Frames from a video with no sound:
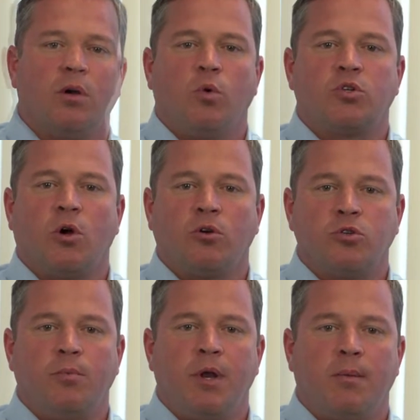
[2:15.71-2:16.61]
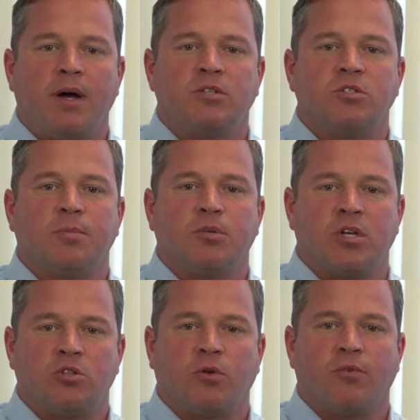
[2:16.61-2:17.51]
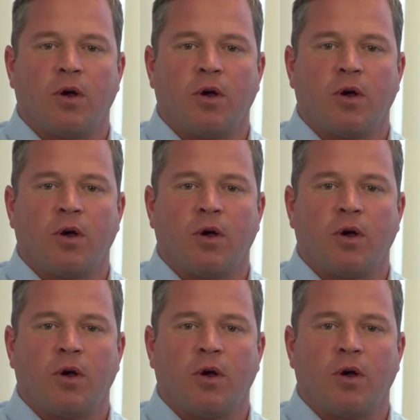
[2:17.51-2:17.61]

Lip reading: which also minimizes the potential for